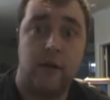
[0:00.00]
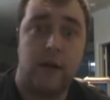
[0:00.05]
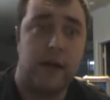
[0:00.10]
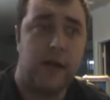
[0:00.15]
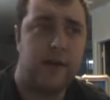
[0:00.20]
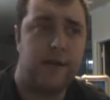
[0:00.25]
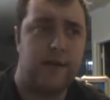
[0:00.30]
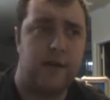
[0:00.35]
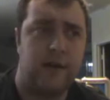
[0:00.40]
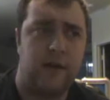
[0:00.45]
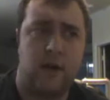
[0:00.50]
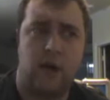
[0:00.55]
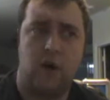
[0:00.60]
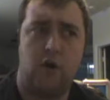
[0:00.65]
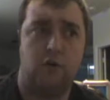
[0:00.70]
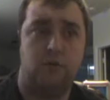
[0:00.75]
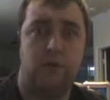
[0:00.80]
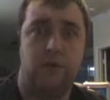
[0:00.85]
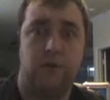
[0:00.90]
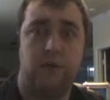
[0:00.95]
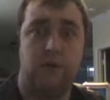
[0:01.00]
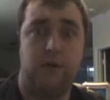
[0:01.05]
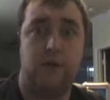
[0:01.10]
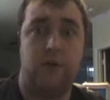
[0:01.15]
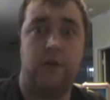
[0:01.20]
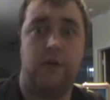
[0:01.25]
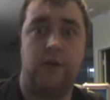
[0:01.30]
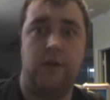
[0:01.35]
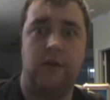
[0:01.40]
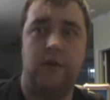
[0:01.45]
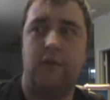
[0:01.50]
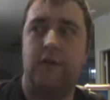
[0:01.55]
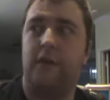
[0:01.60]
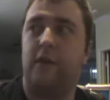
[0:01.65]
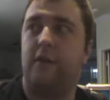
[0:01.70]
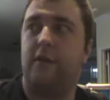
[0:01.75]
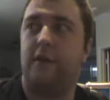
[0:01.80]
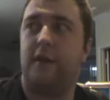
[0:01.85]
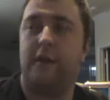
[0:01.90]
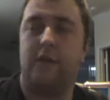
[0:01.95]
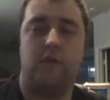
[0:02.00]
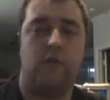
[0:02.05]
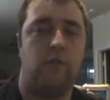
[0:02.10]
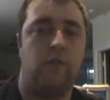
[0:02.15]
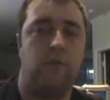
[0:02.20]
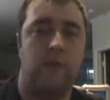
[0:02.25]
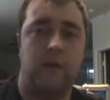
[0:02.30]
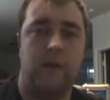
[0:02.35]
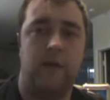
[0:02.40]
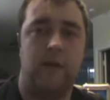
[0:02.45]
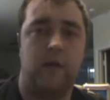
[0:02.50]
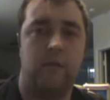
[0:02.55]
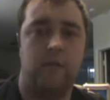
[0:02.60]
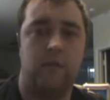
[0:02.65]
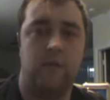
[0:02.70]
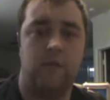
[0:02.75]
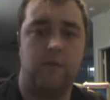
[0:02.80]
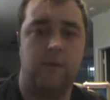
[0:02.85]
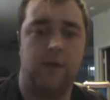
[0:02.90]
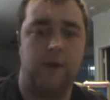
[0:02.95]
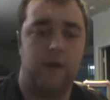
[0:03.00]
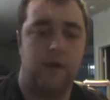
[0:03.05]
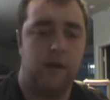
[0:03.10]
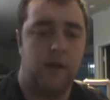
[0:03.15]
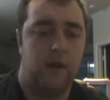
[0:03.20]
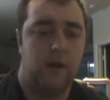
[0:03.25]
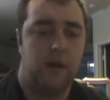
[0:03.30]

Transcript: he said, "Oh, dude, he said it's a really good movie.